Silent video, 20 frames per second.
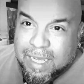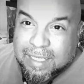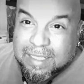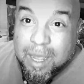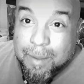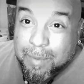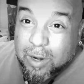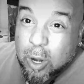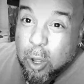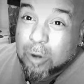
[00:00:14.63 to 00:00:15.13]
is
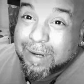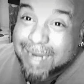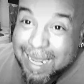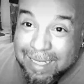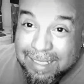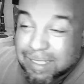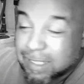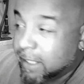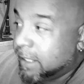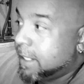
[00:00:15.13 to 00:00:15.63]
coming along
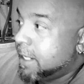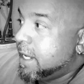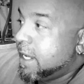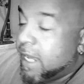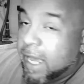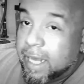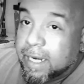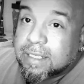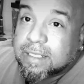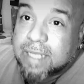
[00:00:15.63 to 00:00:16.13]
nicely,
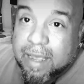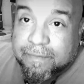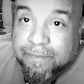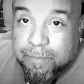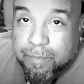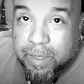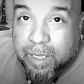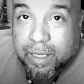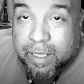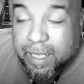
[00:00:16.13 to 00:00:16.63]
and it's time
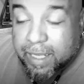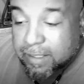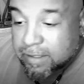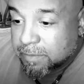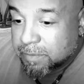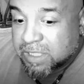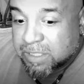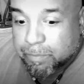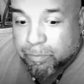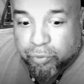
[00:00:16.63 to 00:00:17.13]
for me to get
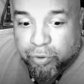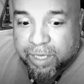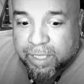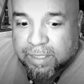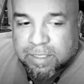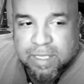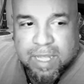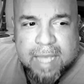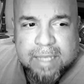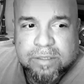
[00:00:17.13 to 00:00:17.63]
some
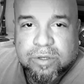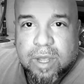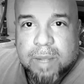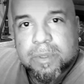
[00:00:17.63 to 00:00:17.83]
breeding stock.